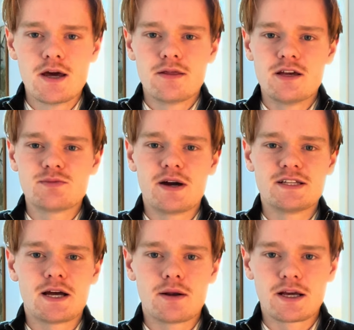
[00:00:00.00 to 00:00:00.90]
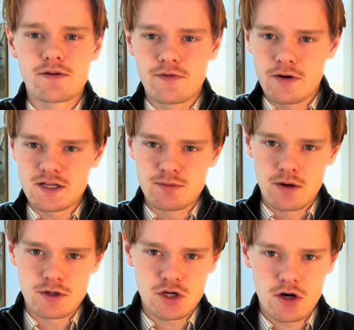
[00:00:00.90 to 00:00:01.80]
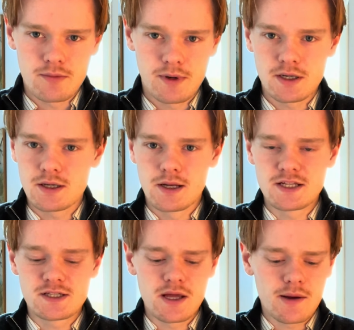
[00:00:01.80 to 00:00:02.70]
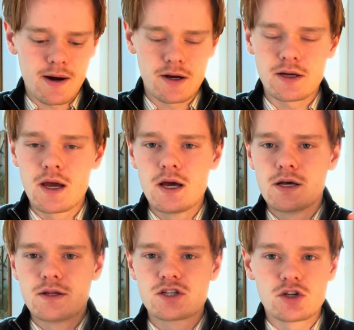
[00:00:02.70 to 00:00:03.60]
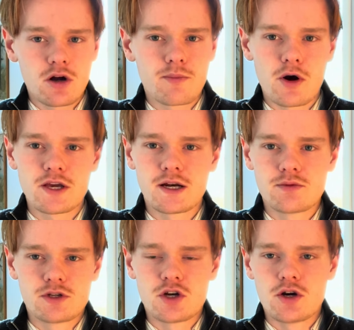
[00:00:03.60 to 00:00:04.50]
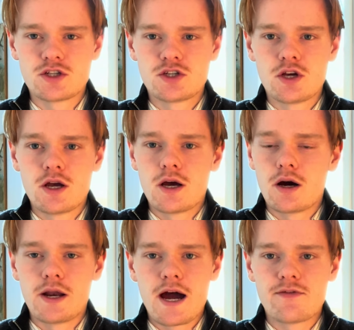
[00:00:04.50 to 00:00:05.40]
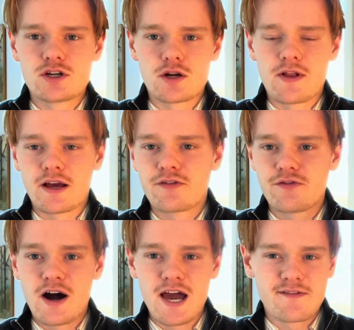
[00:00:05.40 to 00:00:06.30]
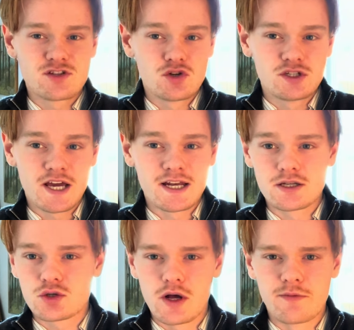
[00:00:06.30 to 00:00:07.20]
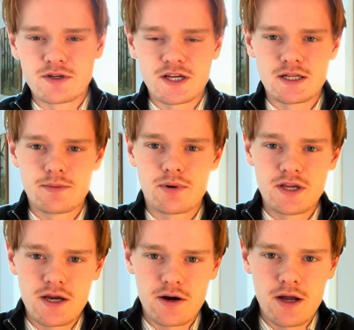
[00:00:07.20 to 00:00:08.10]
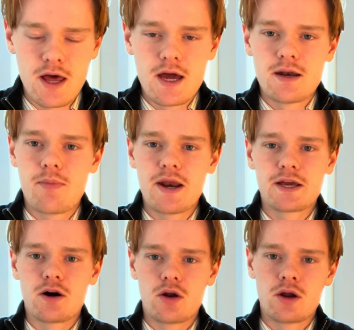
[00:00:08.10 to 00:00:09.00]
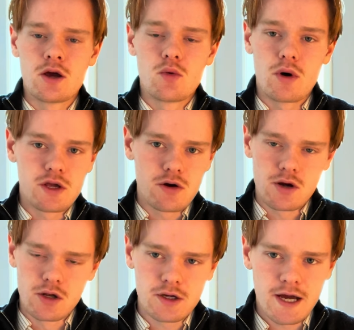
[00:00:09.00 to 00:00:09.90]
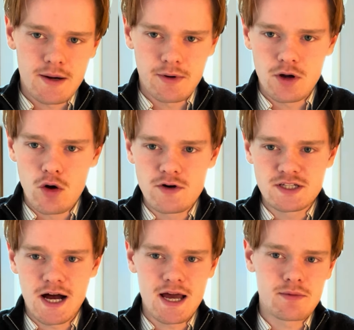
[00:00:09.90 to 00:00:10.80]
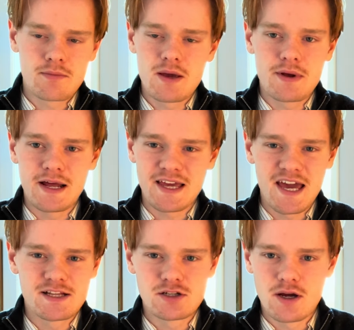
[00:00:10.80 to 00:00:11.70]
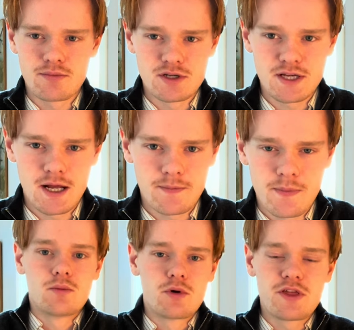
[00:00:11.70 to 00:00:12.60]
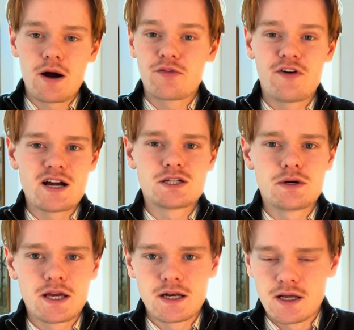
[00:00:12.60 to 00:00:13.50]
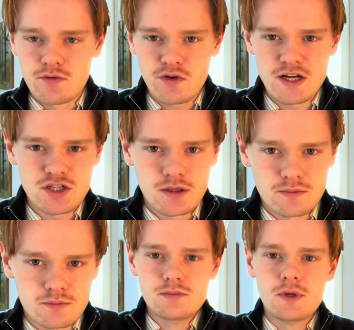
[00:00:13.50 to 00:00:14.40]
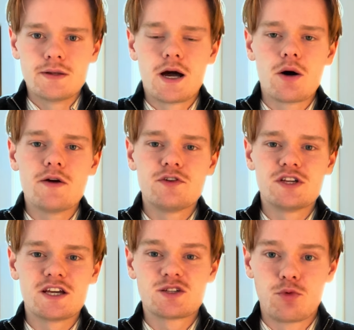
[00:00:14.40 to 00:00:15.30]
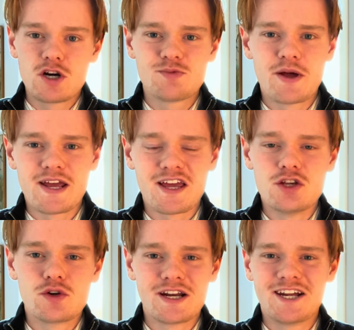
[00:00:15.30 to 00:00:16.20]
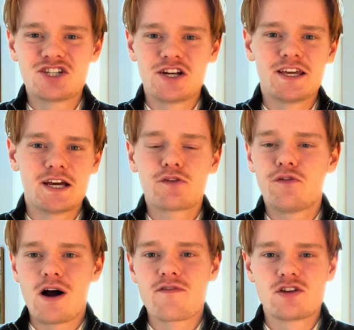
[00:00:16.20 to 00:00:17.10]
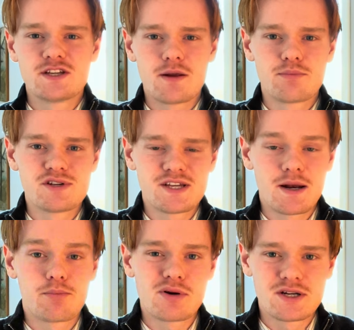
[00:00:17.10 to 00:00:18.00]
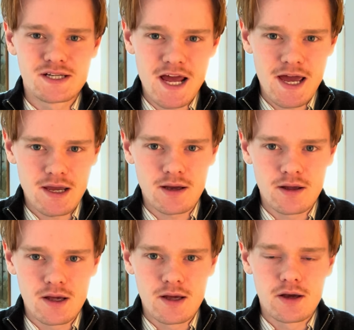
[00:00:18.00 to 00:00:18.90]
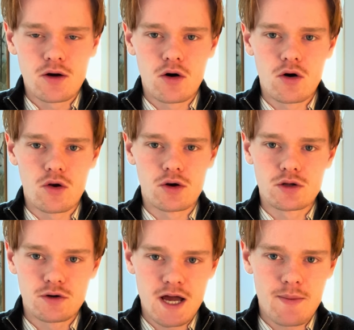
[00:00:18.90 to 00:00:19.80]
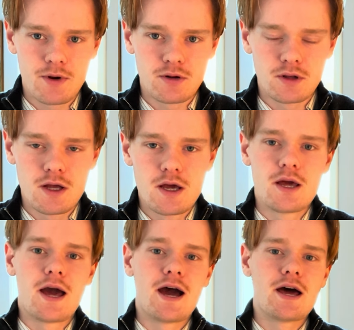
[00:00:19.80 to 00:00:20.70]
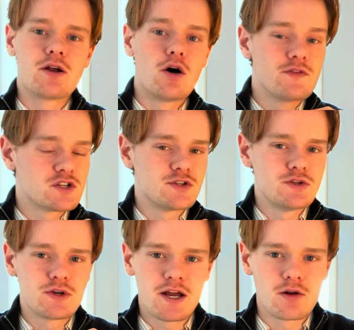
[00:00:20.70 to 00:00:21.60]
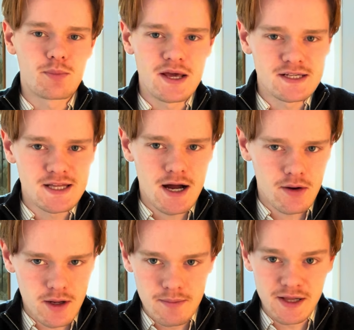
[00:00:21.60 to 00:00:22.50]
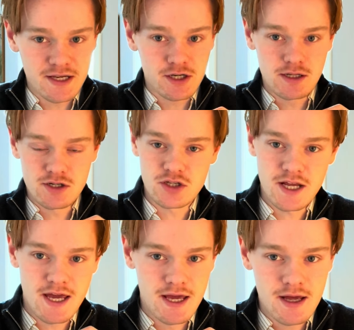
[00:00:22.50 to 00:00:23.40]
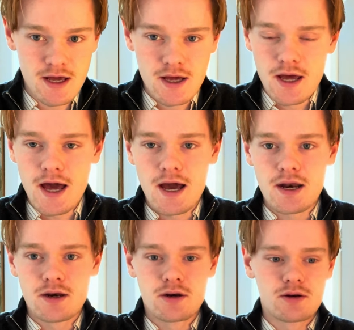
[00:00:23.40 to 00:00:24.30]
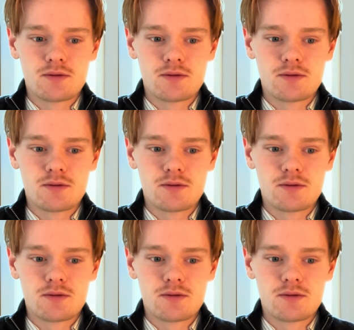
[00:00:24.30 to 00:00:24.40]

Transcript: this might sound like a very small return. But let's think about it. The stock market returns an average of like 5 to 10, 12% per year, depending on what year you look at. But over time, maybe like 8 to 10% without factoring in inflation. Now, if you take sports betting, you can literally get 5 to 10% per day on your capital. And obviously you cannot place down $1 million a day and,